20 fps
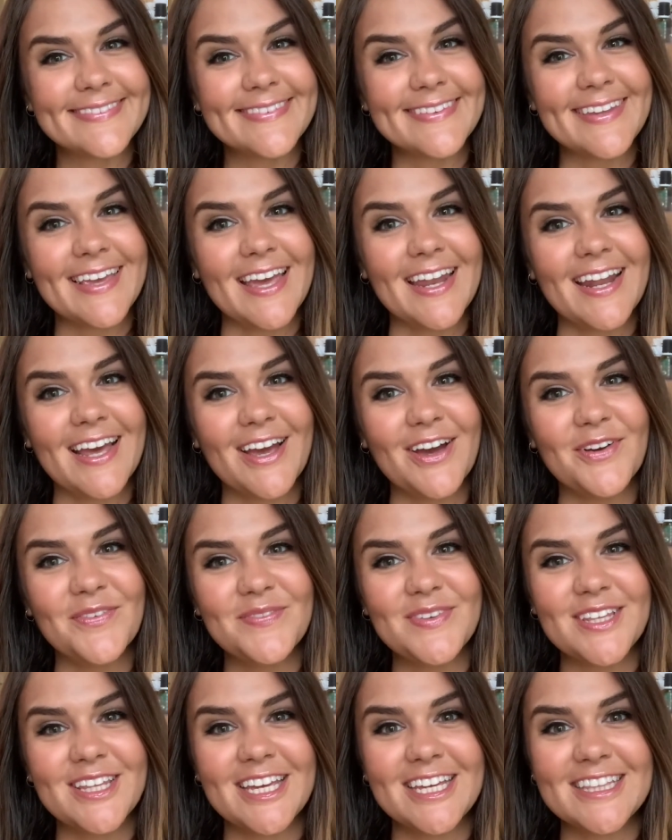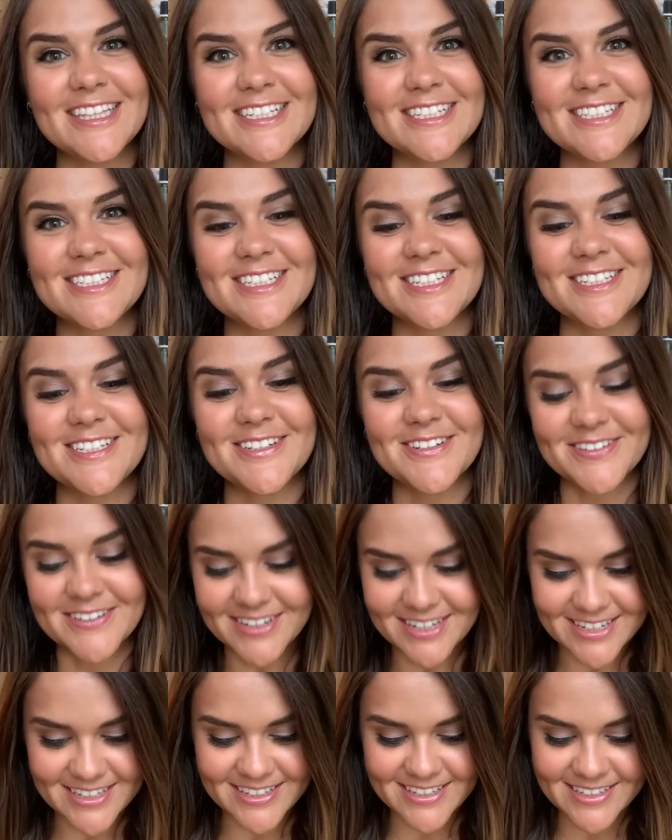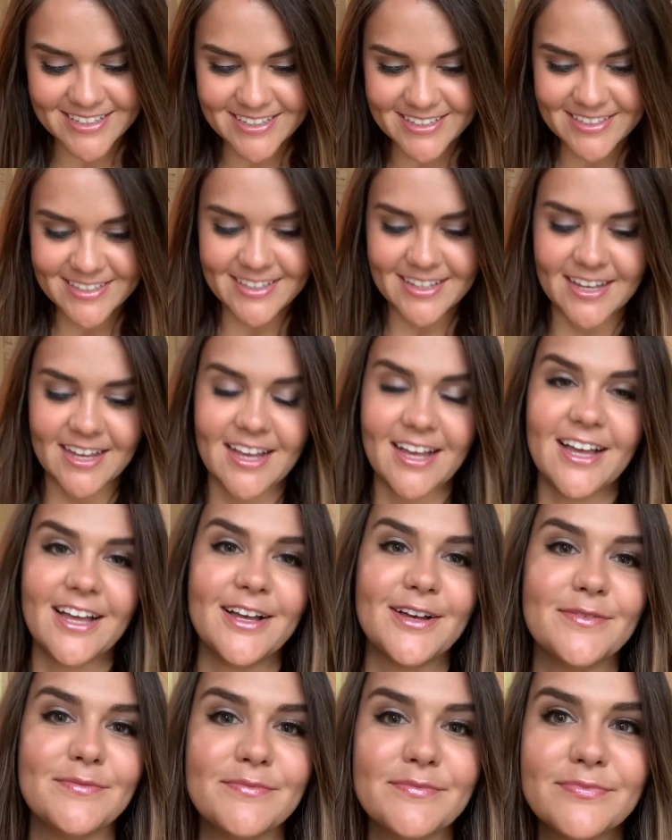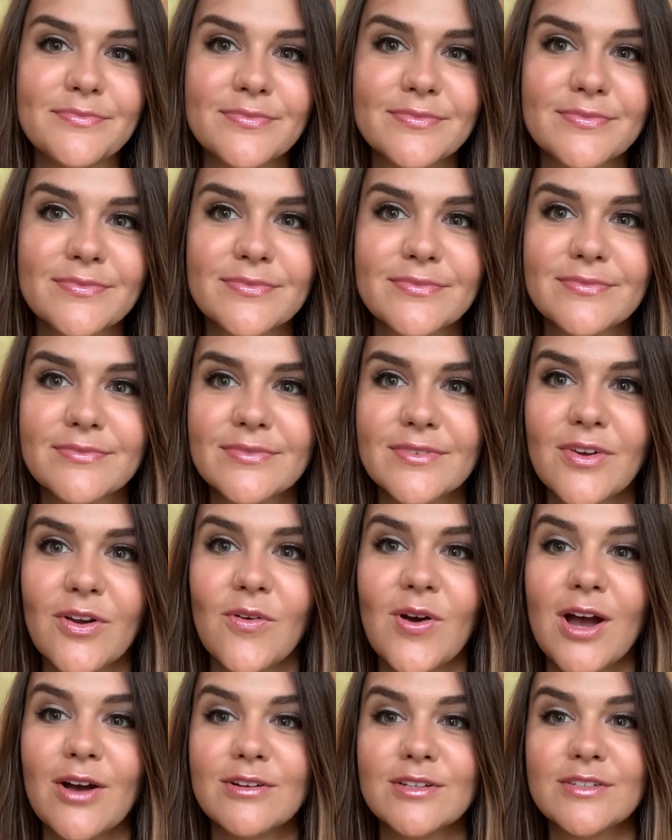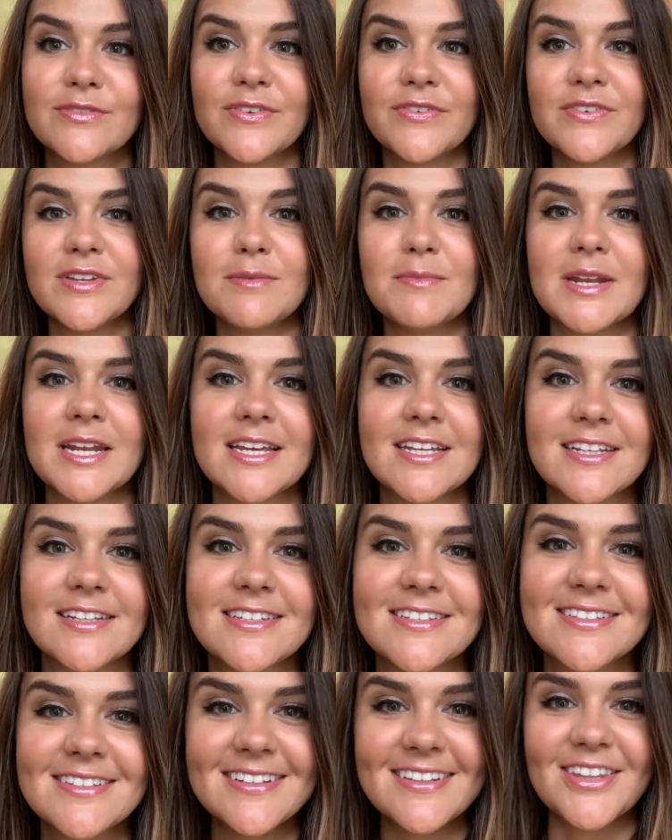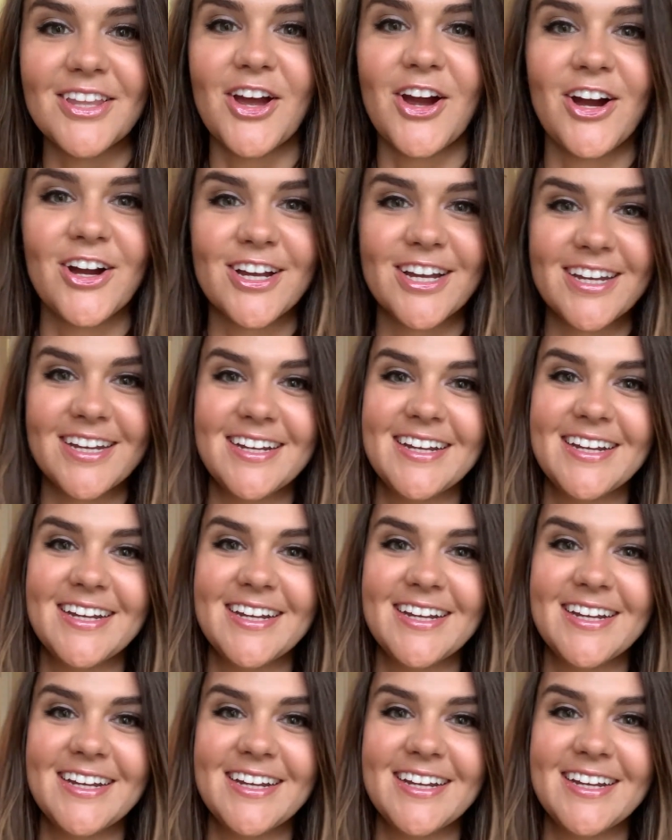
And I hope you like this tutorial. Wow, it's 50 minutes long.